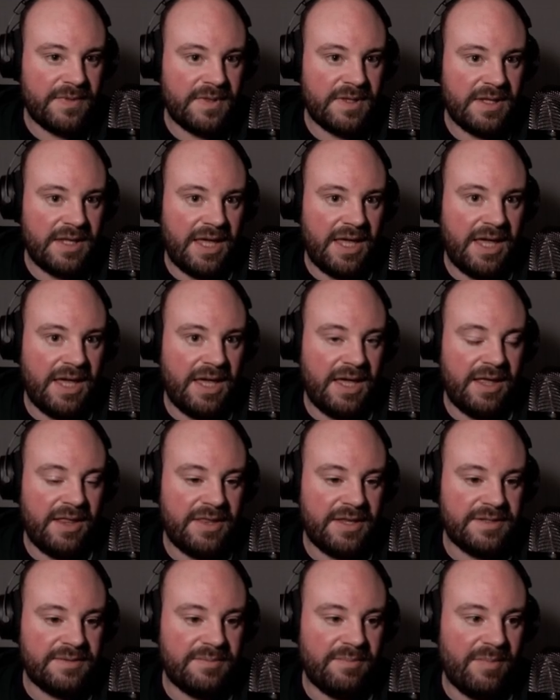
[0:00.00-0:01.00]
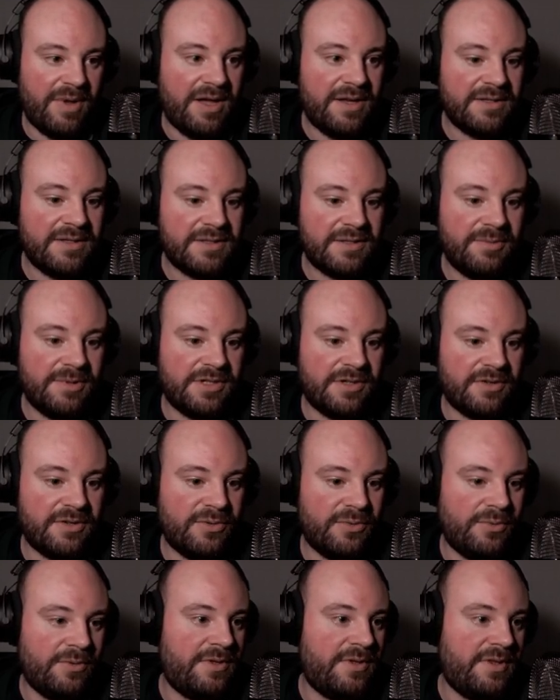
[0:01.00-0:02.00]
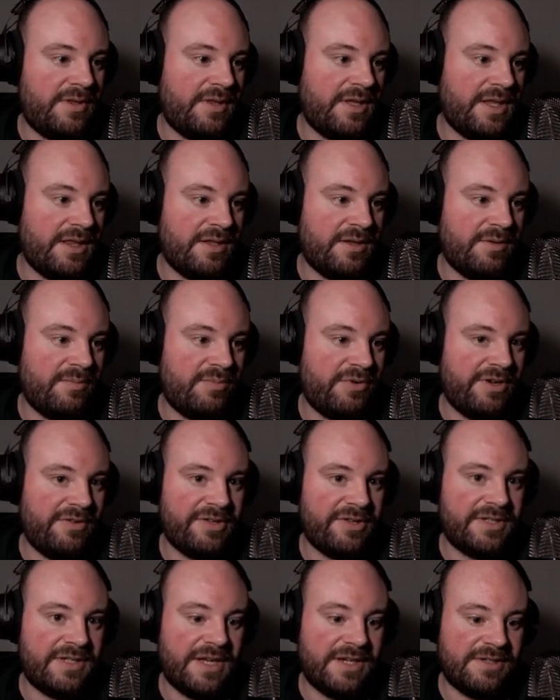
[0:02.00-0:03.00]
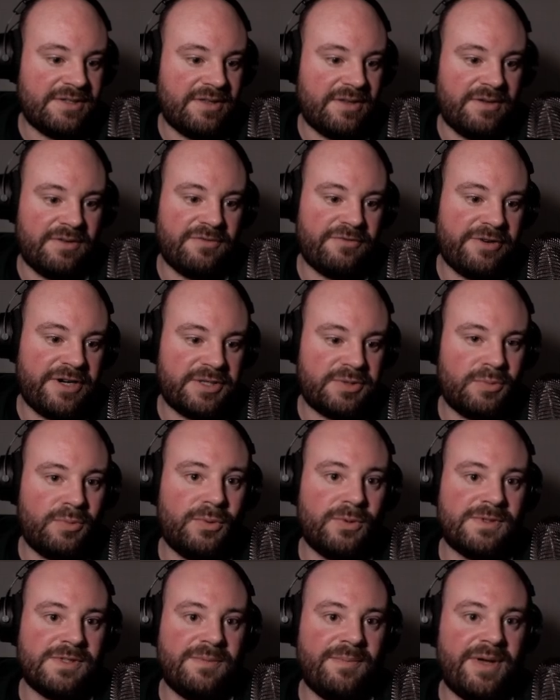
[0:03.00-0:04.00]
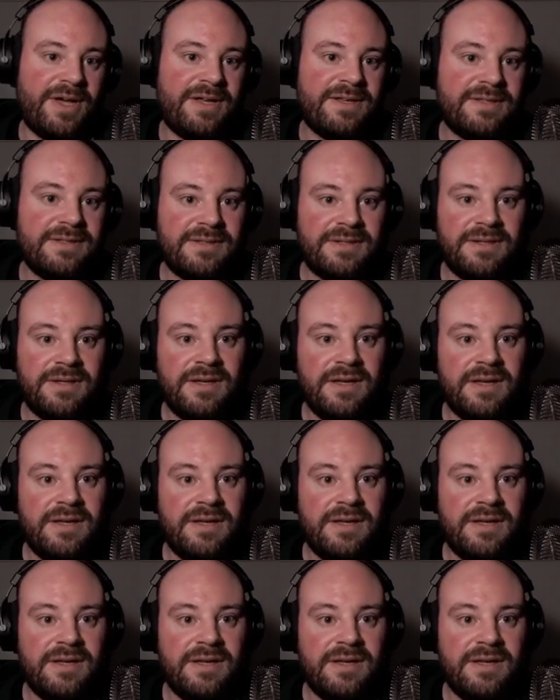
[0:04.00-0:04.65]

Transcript: here this mask, which I called in the previous stage the freshwater mask.